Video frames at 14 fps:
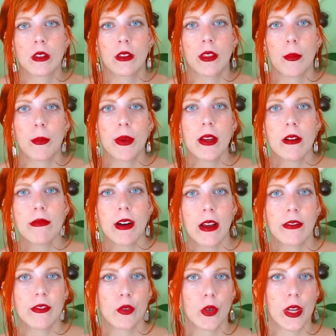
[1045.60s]
The Big
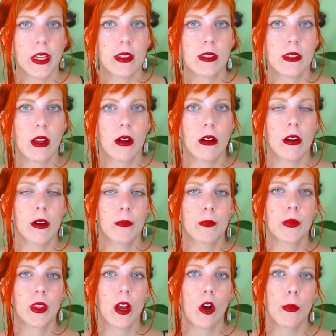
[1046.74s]
Five traits are
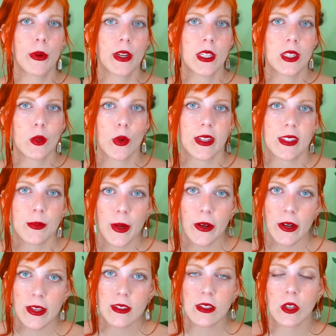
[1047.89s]
openness to
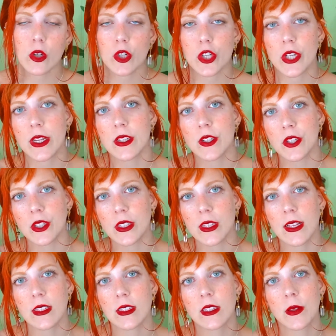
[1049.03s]
experience,
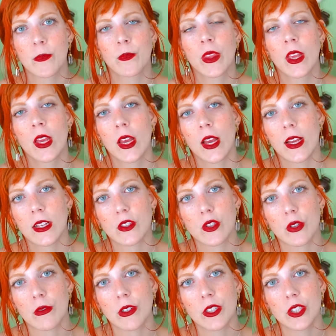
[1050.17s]
conscientiousness,
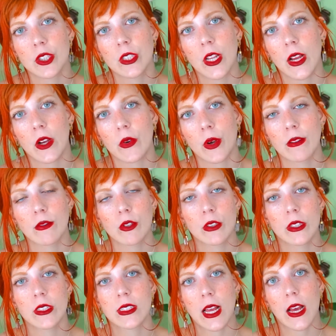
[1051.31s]
extroversion,
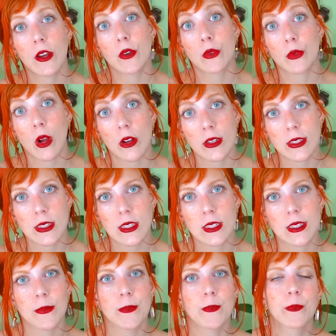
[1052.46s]
agreeableness, and
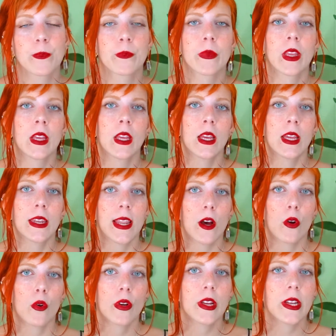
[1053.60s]
neuroticism.
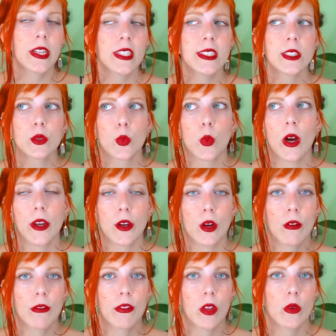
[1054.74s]
Now, each one
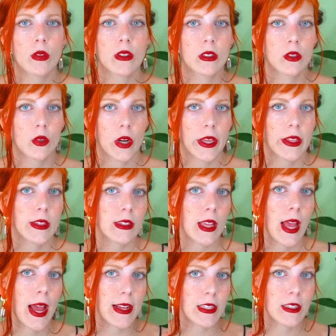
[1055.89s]
of those traits
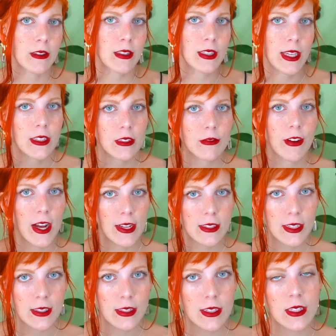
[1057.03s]
has 6
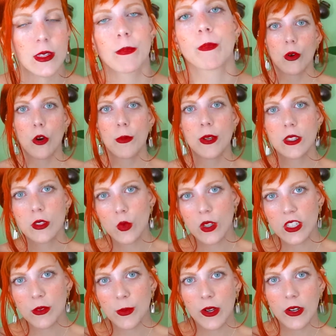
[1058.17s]
facets. Openness to
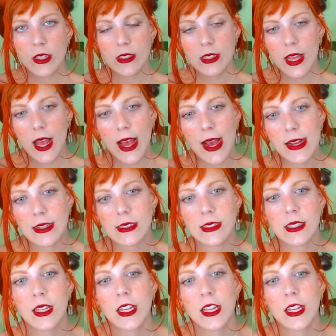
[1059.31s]
experience has